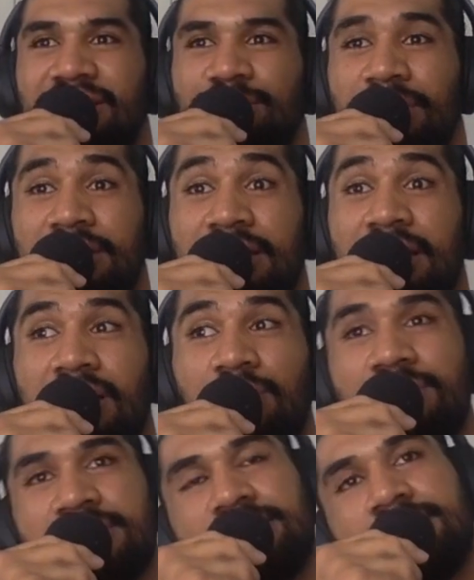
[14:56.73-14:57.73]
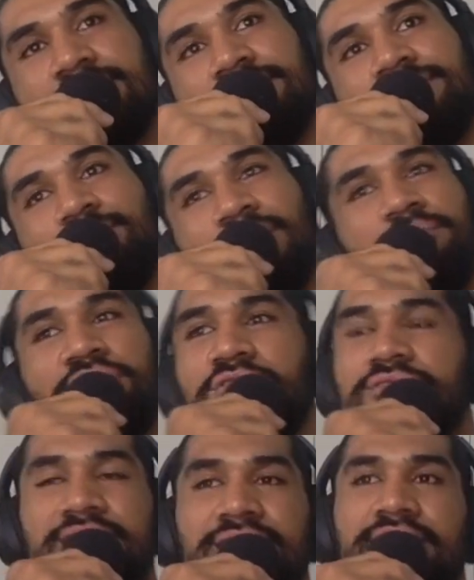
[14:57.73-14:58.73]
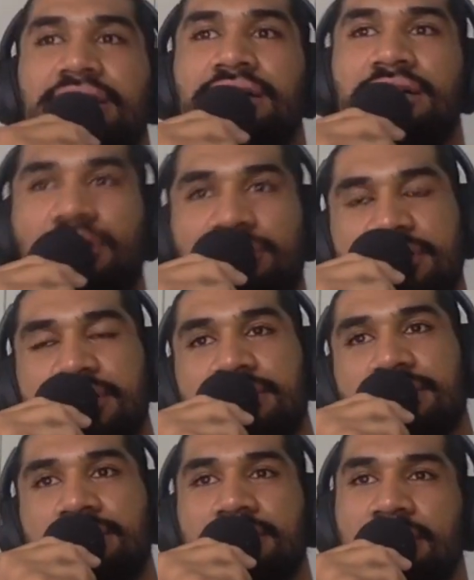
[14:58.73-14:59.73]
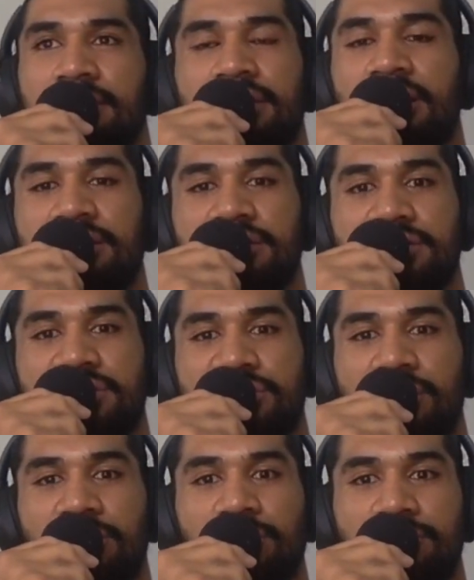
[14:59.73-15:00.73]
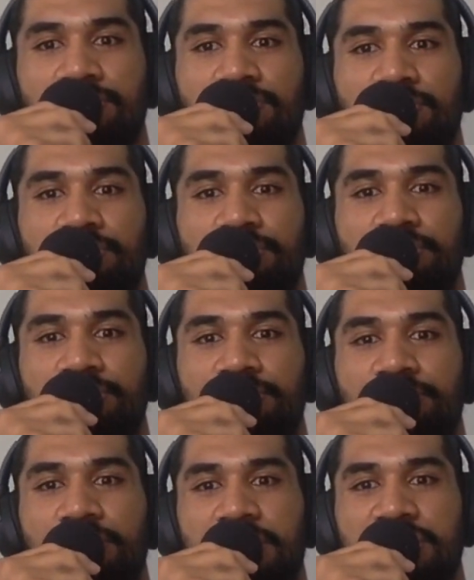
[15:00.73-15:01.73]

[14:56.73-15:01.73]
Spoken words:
But nah, I was me personally. Nah, I was just kind of just struggled with a bit of